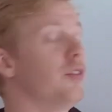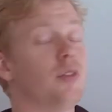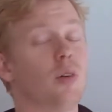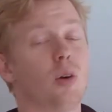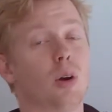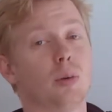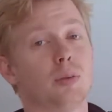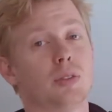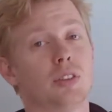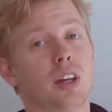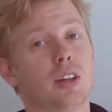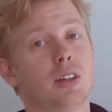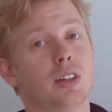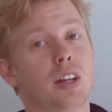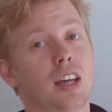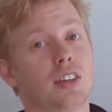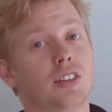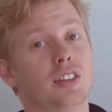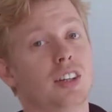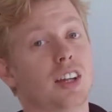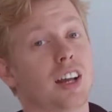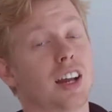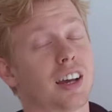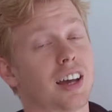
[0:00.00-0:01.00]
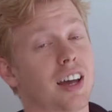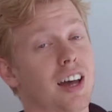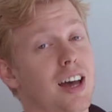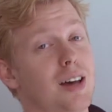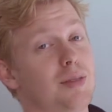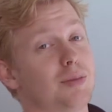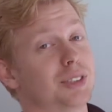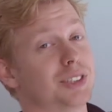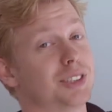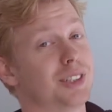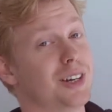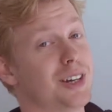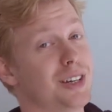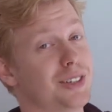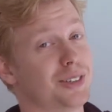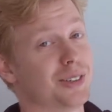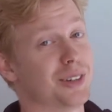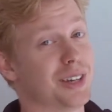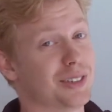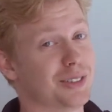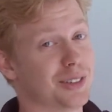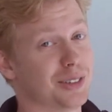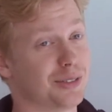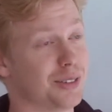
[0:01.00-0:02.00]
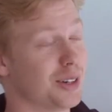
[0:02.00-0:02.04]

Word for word: forums.udacity.com, which also has this